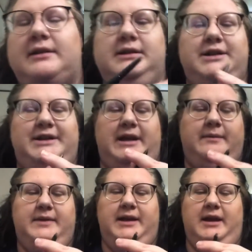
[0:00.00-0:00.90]

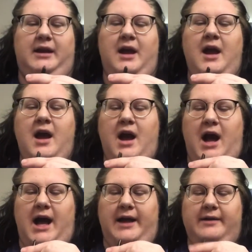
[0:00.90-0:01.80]
shape thing.
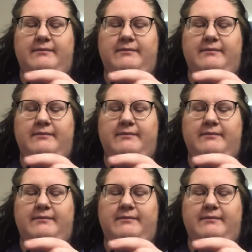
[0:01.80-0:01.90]
I